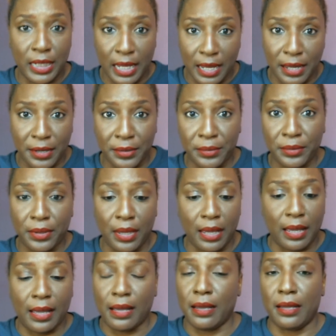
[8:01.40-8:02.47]
out.
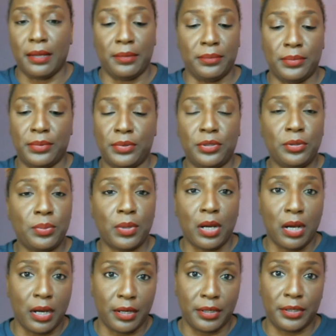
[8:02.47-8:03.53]
I'm super
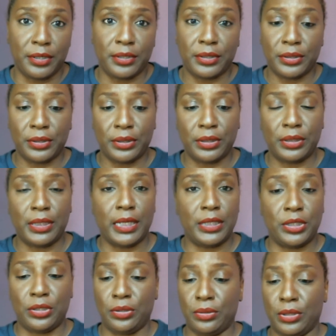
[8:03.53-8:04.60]
honored
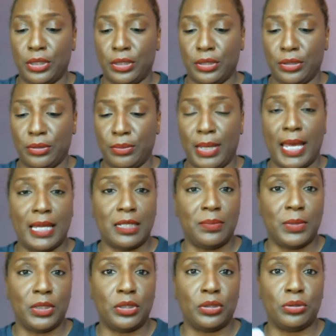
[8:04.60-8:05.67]
that you asked
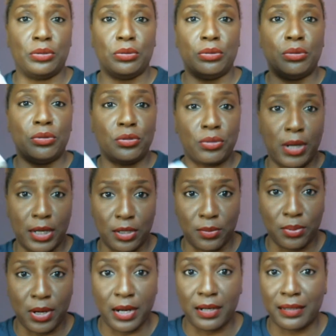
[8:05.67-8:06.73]
me to try your
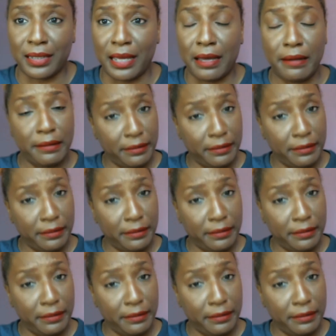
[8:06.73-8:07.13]
product out.